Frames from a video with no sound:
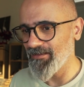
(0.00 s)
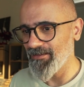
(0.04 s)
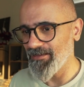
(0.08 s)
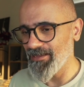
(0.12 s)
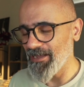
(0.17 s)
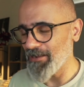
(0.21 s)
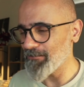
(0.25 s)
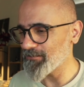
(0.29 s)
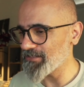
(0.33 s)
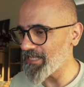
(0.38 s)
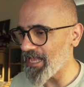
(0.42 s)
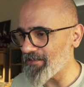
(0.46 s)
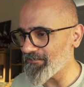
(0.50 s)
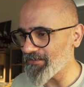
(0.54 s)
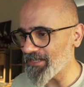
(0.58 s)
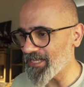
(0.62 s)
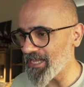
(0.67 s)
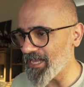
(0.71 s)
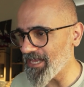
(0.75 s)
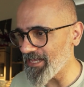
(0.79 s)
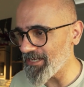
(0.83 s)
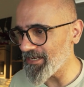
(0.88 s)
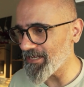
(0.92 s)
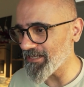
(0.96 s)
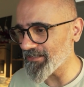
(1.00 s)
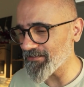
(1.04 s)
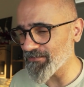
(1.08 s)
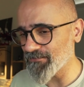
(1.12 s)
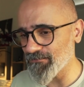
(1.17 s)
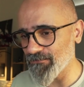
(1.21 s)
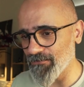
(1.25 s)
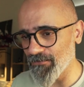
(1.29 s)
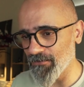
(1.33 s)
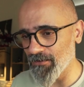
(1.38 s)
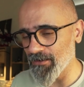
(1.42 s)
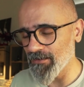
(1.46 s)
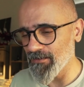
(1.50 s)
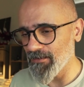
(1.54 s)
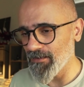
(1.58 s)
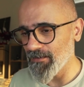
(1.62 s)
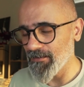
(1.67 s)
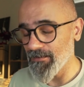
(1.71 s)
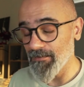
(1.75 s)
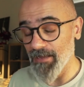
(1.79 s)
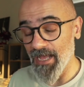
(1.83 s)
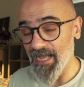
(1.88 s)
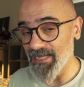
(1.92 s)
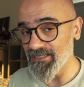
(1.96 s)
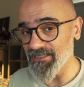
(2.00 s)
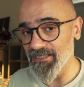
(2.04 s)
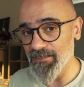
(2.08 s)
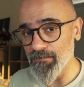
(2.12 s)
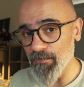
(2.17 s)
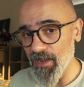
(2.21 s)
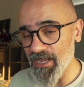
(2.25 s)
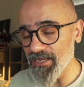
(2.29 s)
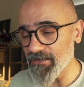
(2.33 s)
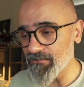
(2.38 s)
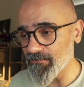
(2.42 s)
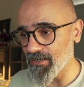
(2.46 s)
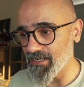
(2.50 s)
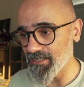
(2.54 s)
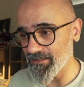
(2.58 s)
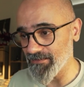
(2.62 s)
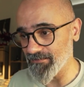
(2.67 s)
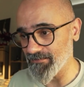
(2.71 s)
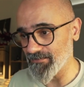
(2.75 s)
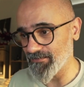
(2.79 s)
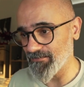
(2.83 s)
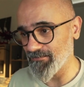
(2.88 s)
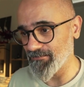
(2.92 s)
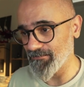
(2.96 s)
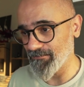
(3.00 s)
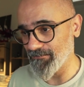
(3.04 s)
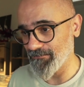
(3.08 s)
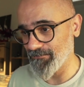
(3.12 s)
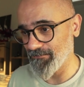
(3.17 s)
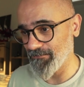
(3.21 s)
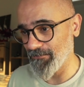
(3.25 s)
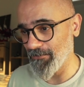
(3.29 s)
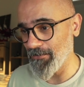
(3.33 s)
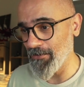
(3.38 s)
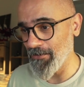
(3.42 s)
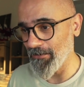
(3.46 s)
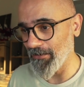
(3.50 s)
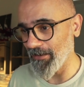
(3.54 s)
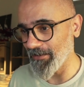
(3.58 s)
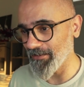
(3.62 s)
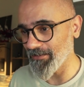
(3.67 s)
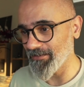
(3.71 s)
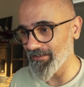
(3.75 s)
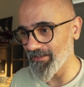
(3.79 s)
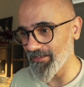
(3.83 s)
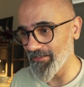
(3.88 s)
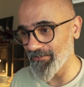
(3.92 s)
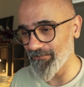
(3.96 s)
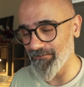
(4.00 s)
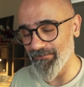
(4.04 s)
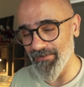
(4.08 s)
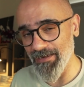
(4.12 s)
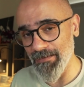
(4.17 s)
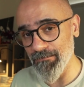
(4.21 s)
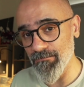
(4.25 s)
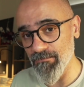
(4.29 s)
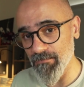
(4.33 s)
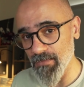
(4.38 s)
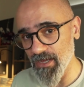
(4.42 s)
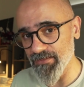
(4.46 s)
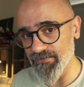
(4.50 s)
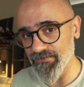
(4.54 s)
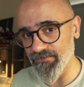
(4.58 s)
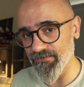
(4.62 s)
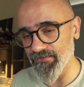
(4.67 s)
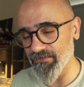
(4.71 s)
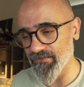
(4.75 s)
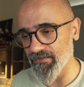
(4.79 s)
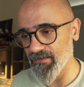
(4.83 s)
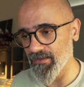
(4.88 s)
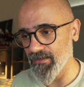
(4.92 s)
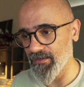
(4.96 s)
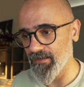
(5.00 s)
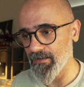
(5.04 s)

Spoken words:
I was having headaches actually migraines for 3 months.